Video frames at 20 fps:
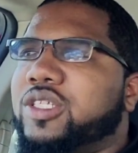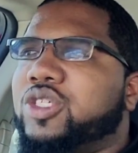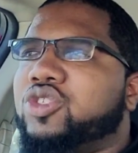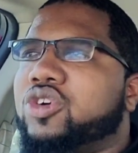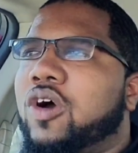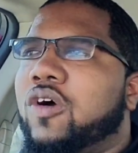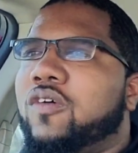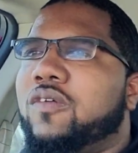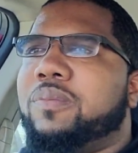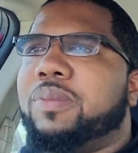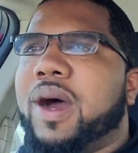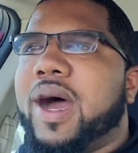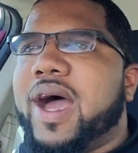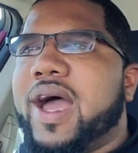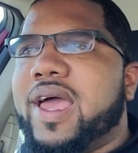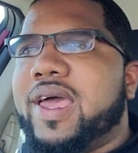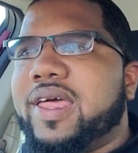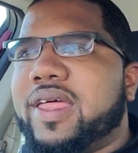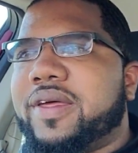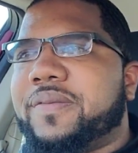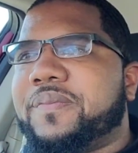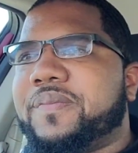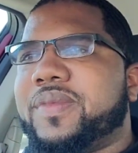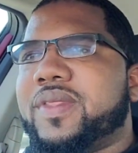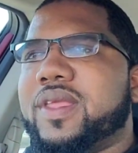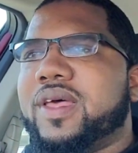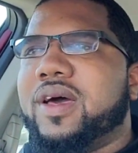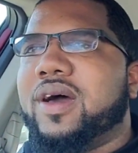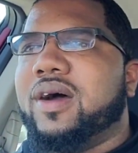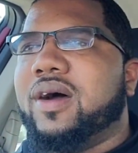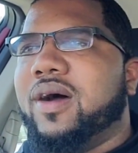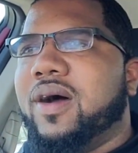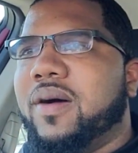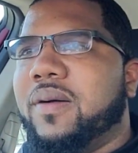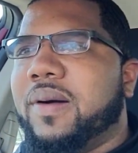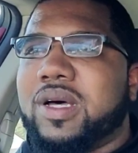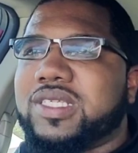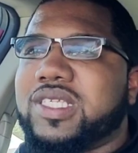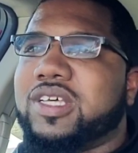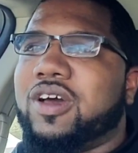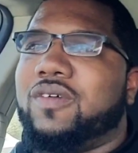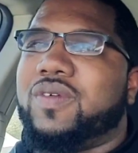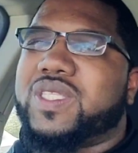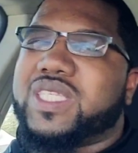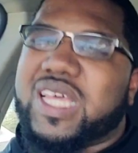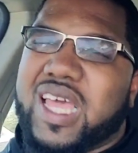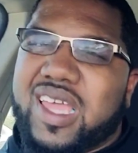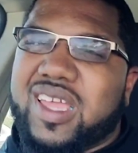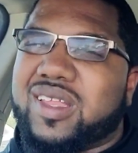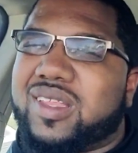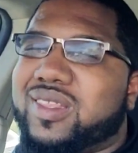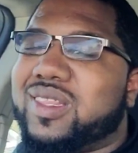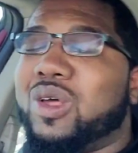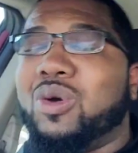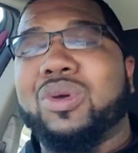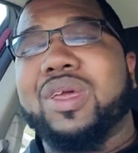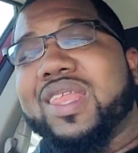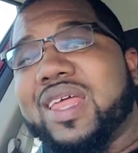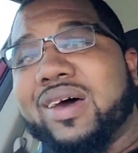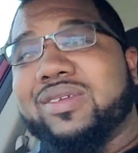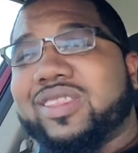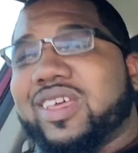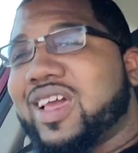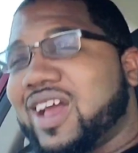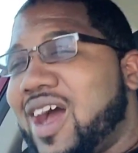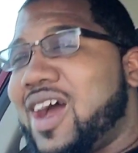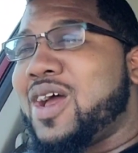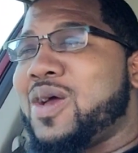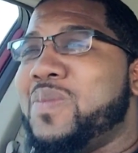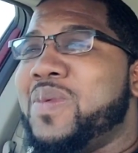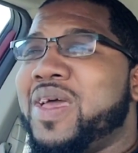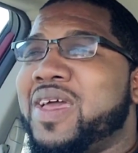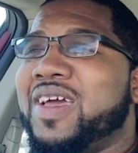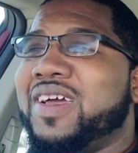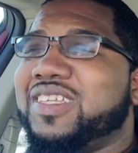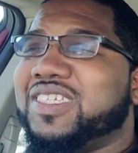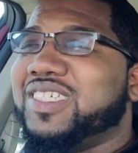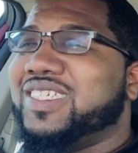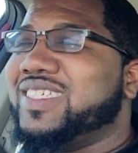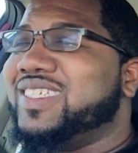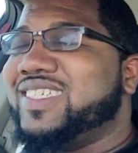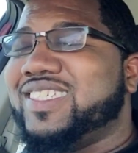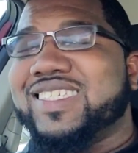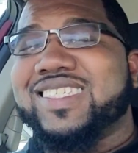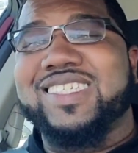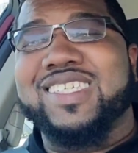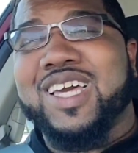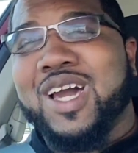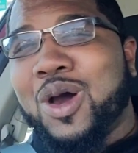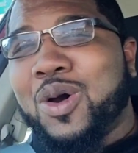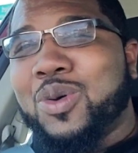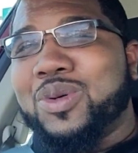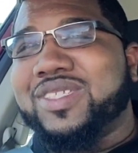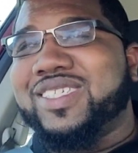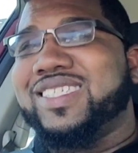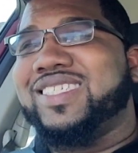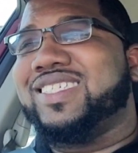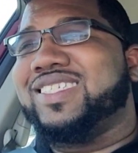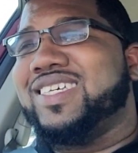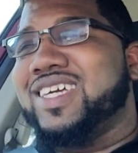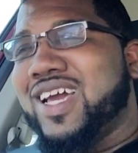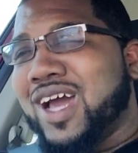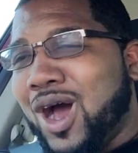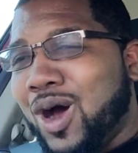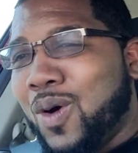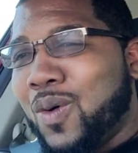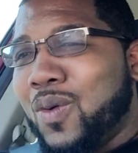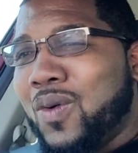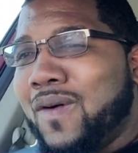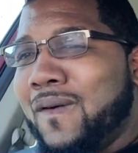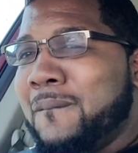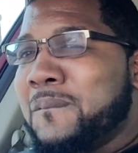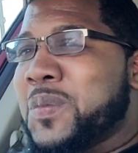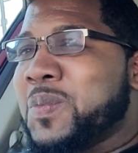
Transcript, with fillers: I drove by it. Uh, myself, Tank, don't get out the car, man. Just, just go, just go.